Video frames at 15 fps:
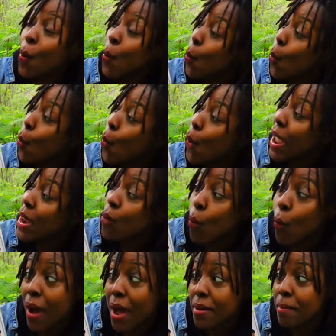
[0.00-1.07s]
when
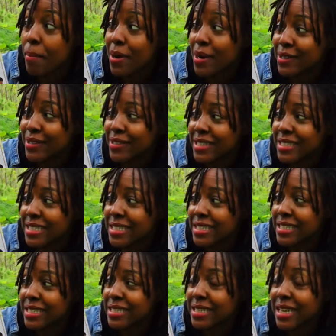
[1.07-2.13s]
one
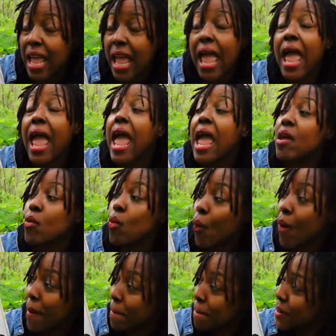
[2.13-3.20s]
person and
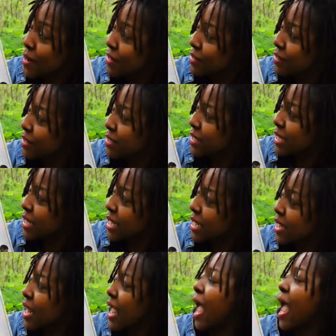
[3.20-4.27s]
one
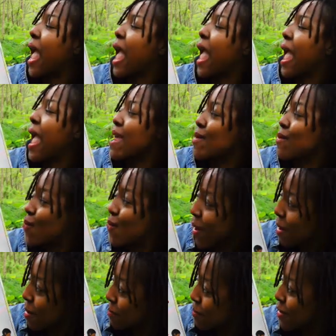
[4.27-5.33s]
person and
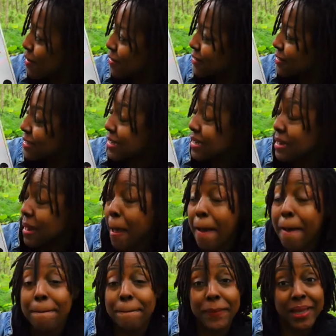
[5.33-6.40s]
one person
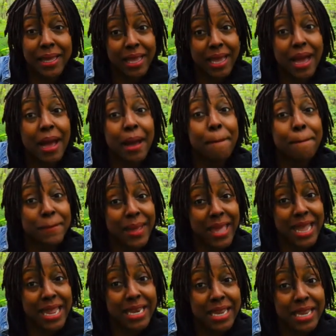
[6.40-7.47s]
become
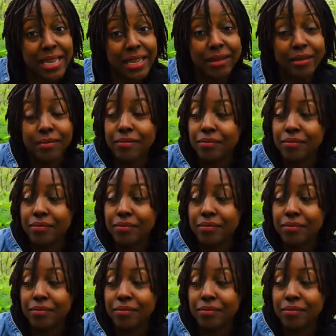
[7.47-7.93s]
many,